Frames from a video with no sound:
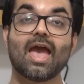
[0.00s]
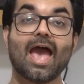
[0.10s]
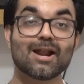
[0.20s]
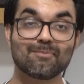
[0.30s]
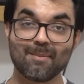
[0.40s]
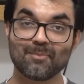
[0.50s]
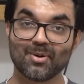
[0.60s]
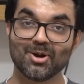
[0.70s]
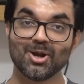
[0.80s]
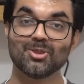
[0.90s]
And
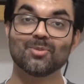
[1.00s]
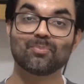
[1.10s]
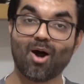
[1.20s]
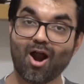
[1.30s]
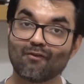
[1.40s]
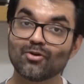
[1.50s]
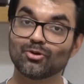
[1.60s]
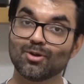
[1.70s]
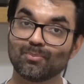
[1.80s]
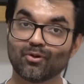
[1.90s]
remember, the power
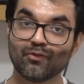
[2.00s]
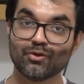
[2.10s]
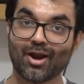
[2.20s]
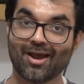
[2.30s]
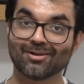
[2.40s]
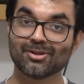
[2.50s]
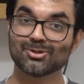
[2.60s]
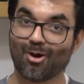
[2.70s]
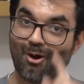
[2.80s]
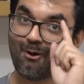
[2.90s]
to improve your health
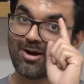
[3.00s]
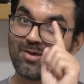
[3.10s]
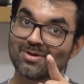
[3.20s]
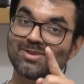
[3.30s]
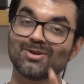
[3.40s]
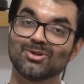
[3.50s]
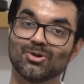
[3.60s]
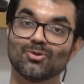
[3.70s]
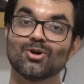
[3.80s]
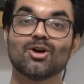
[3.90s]
is already within
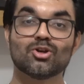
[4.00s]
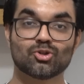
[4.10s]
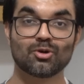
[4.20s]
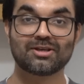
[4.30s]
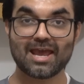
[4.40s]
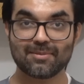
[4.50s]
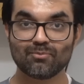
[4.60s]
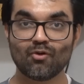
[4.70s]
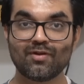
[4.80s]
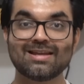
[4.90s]
you. So get
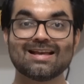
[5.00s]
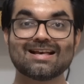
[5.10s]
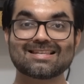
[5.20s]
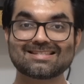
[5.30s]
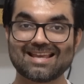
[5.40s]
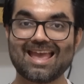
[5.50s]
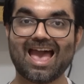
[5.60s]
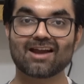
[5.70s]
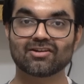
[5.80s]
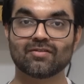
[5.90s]
moving, stay
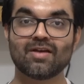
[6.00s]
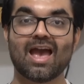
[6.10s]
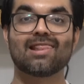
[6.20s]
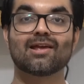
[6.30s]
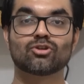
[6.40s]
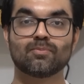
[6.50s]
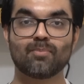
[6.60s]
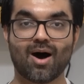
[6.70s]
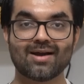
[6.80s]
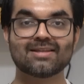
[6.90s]
active, and let your
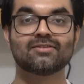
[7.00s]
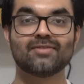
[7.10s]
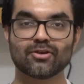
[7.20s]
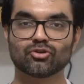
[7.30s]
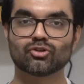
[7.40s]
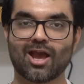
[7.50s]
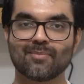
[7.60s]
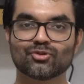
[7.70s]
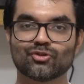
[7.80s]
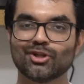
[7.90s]
body's natural
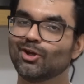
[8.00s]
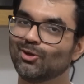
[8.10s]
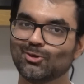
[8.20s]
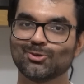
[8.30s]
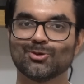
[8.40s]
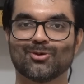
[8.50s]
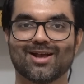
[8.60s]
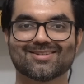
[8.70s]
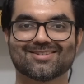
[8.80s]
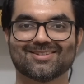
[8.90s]
chemistry do the
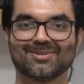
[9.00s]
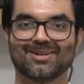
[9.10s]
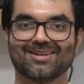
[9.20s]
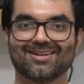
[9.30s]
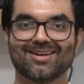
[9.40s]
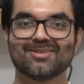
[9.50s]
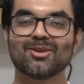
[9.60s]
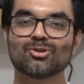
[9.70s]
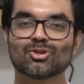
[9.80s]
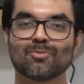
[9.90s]
rest.
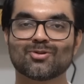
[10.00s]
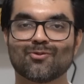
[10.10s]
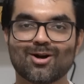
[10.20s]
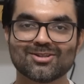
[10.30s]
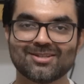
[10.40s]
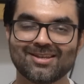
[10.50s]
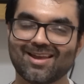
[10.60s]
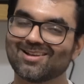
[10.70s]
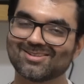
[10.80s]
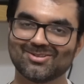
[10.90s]
Thank you so much for watching,
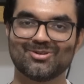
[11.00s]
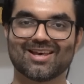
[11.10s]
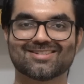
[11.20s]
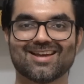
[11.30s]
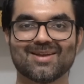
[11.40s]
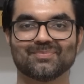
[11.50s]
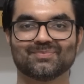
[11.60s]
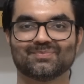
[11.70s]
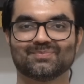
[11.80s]
and I'll see you next time.